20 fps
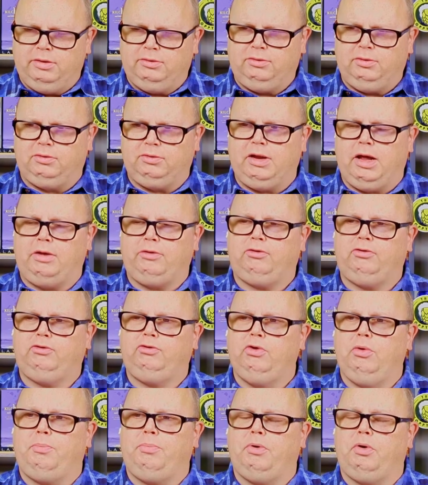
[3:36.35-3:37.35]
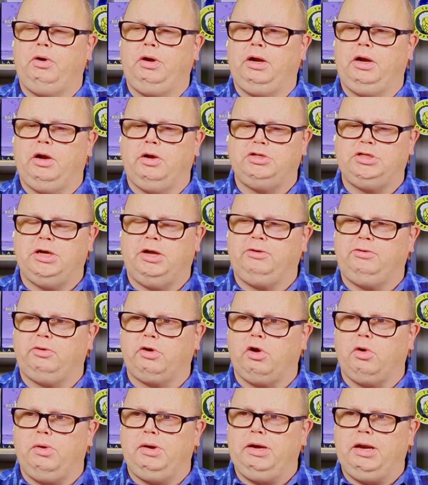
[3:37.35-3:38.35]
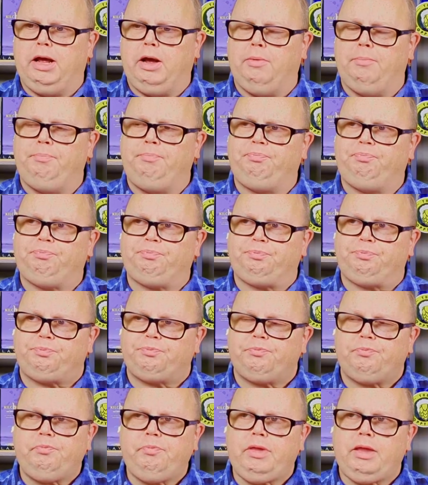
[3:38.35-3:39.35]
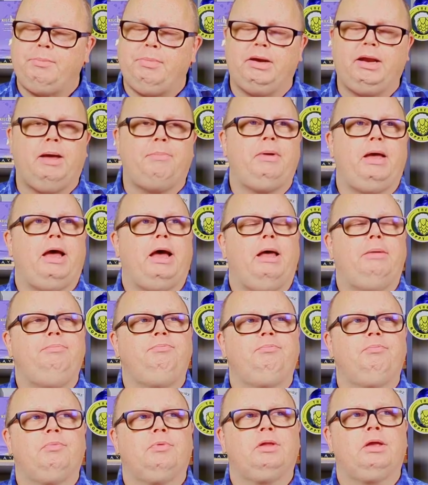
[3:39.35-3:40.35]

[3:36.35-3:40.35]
So it's not super, you know, gentle going down, but not bad.